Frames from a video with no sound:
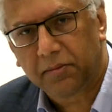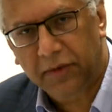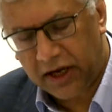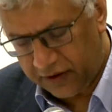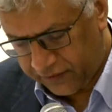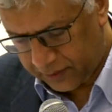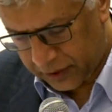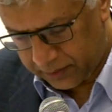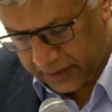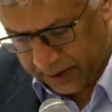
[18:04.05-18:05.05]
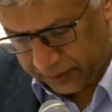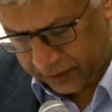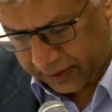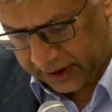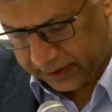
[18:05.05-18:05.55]
made from her
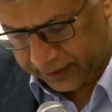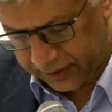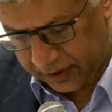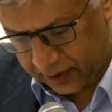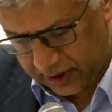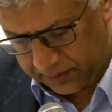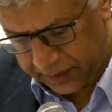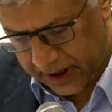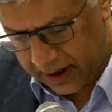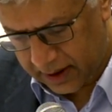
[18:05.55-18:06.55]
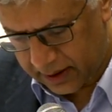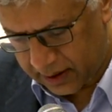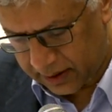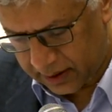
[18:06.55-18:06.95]
memories, good and bad,